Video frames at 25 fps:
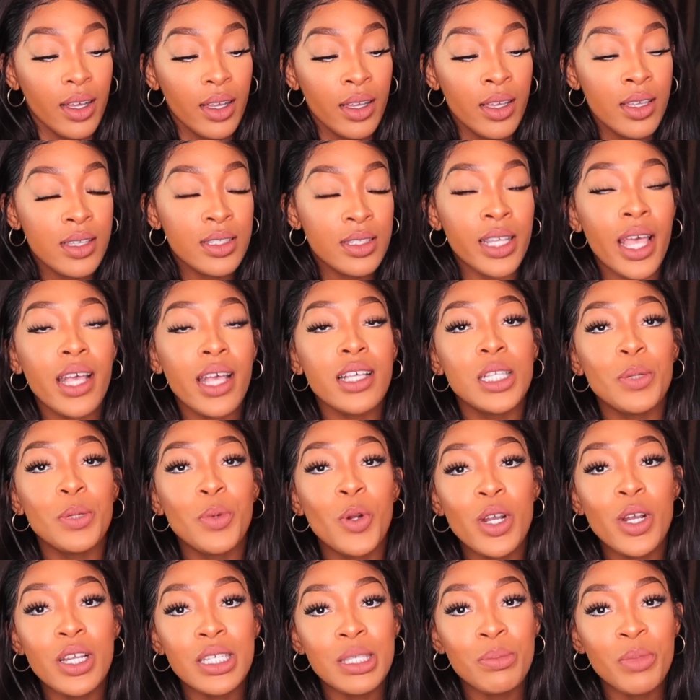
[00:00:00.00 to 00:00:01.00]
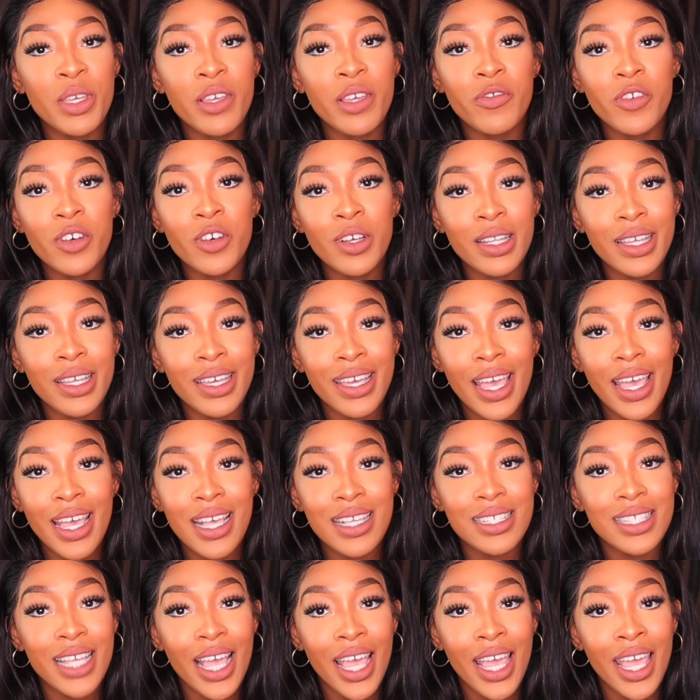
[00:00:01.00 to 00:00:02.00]
Zach supports me fully
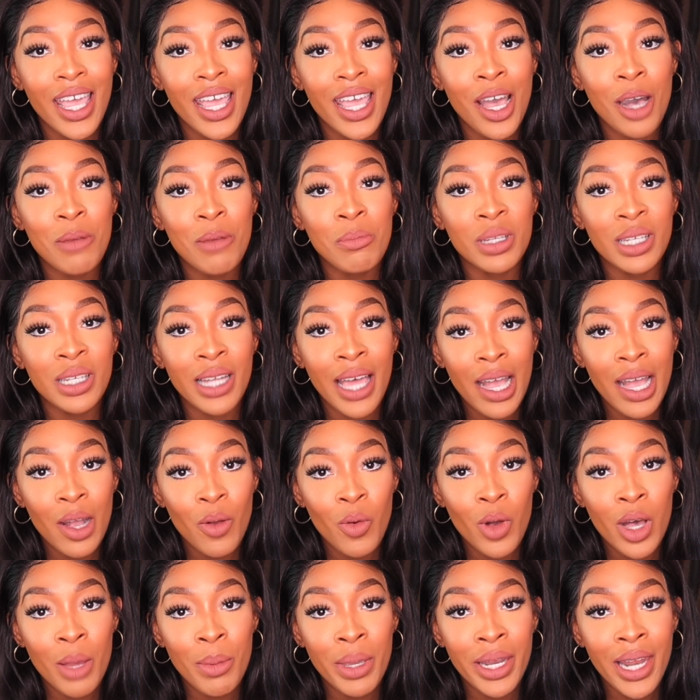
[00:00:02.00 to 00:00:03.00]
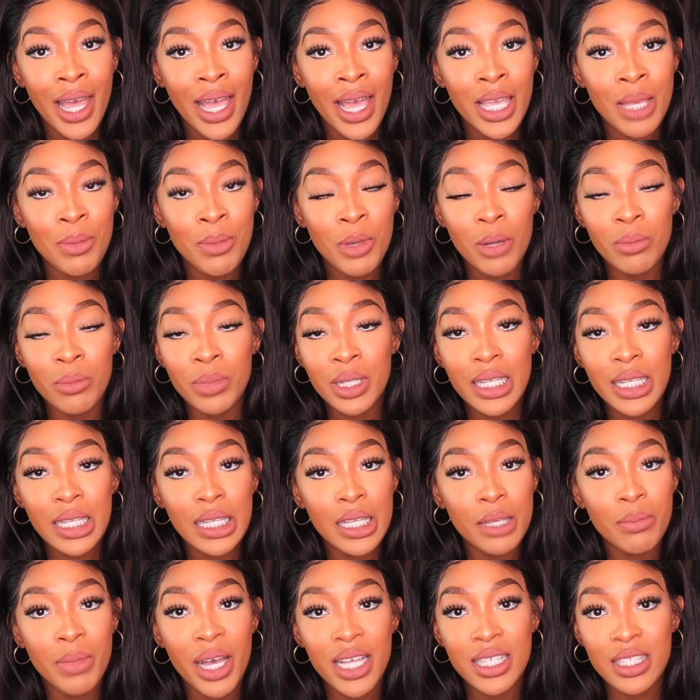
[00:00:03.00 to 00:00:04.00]
as a black woman. I am
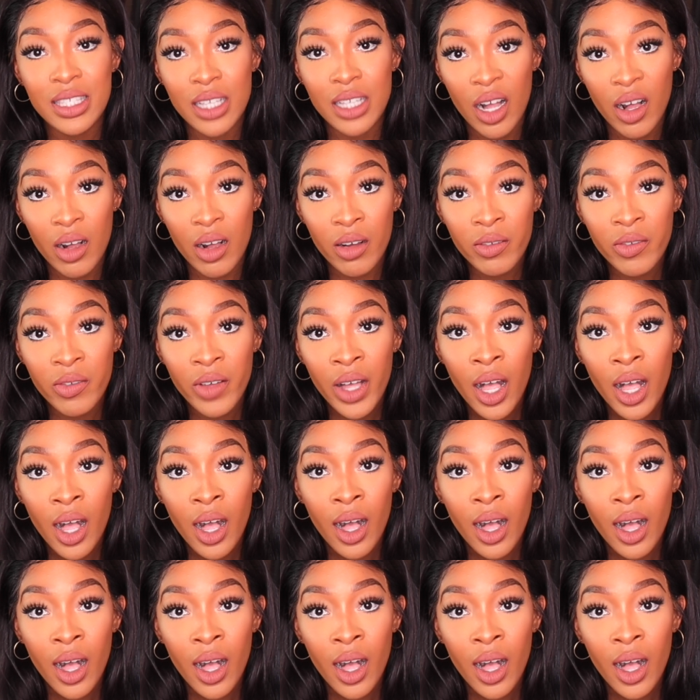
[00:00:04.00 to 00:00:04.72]
completely myself.